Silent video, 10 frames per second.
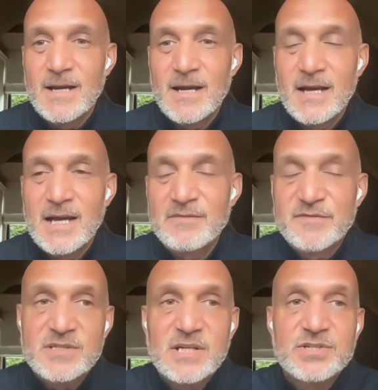And
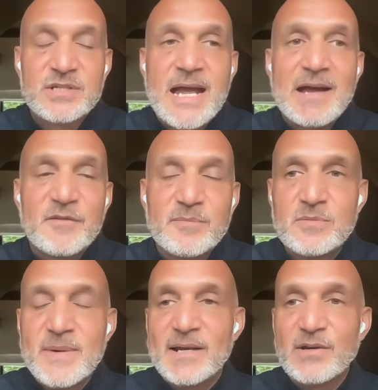for such an affable
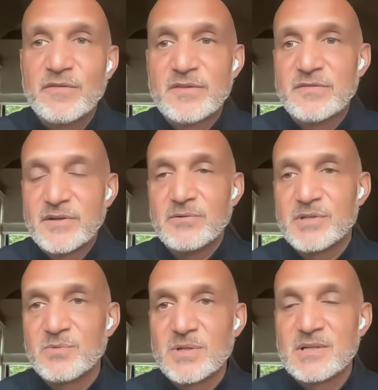man off the field,
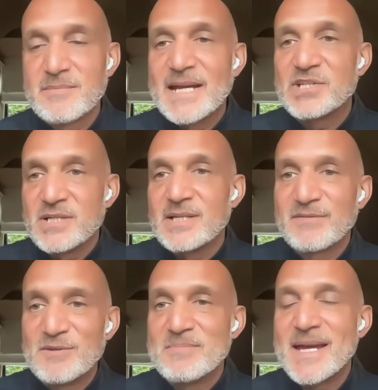you wouldn't imagine
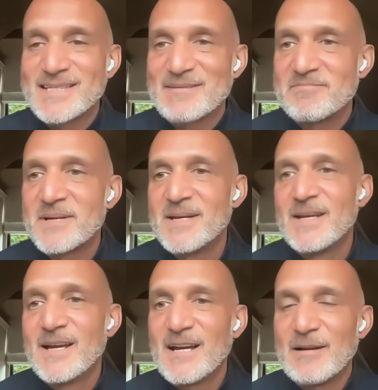if you met him
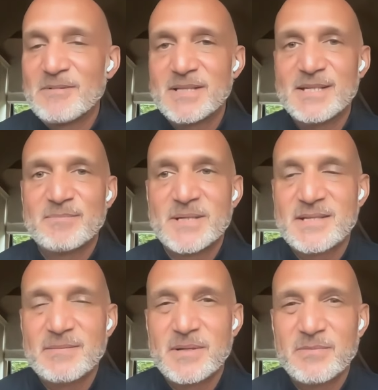that there'd be
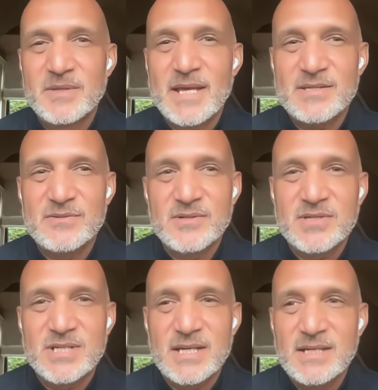somebody with that sort of
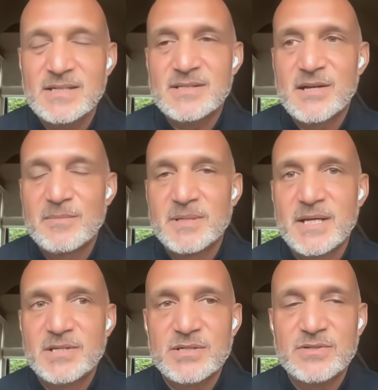steely
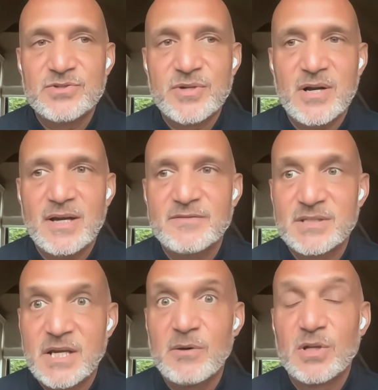determination and drive to
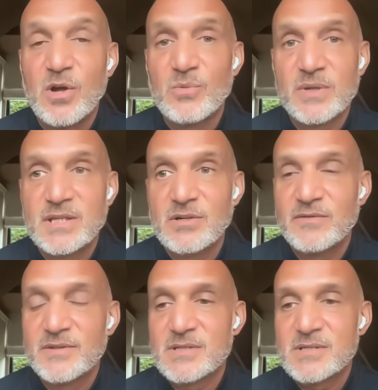go along with the
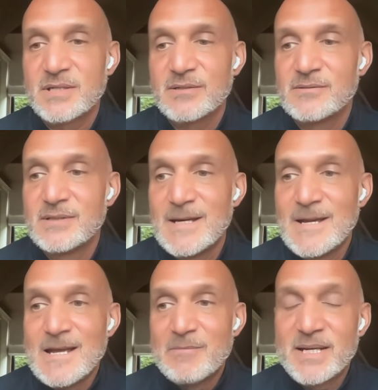obvious skill.
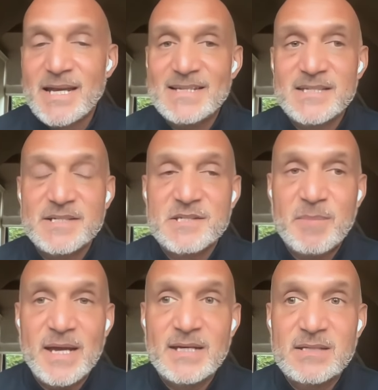But he has it in
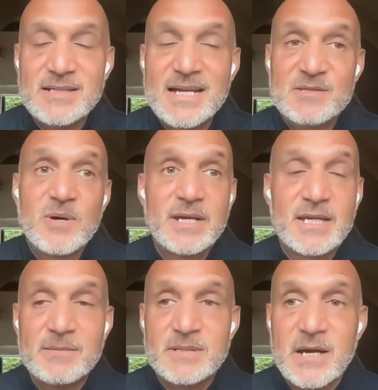spades, and that's why he
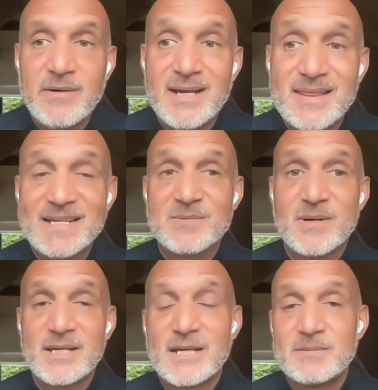keeps going, and that's
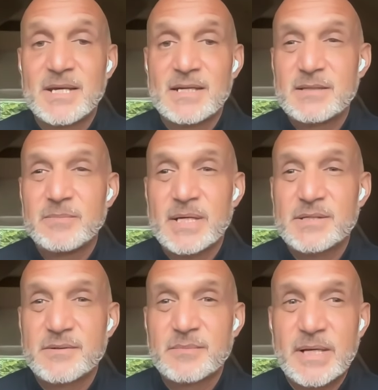why he keeps getting
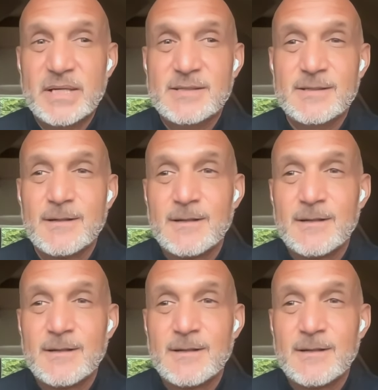better and better.